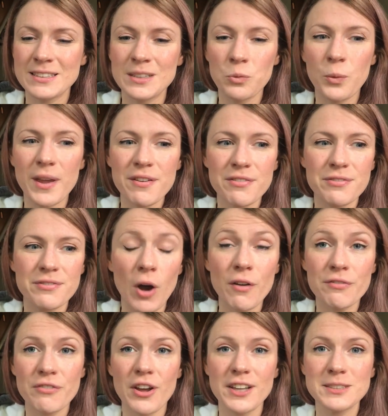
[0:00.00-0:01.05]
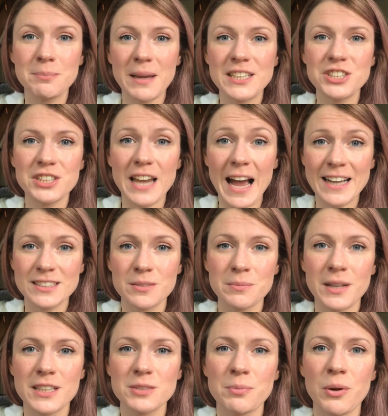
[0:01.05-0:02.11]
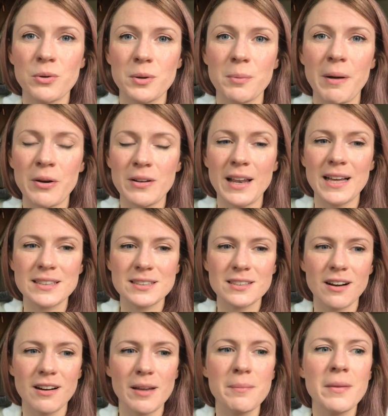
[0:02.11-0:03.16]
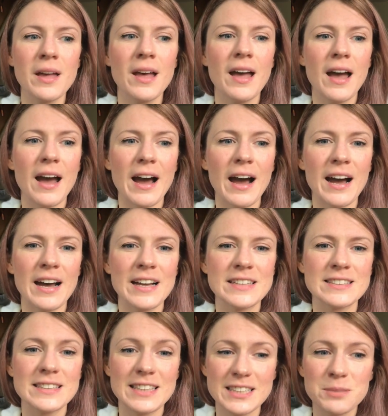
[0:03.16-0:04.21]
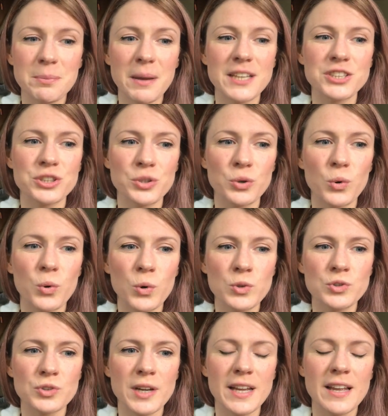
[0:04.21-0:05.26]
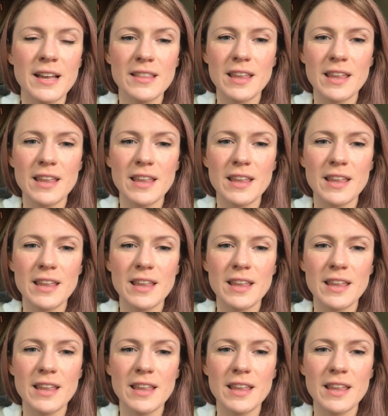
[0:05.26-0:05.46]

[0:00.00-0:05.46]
with our first patient, Adam, that I spoke about last time, and this patient, Audrey.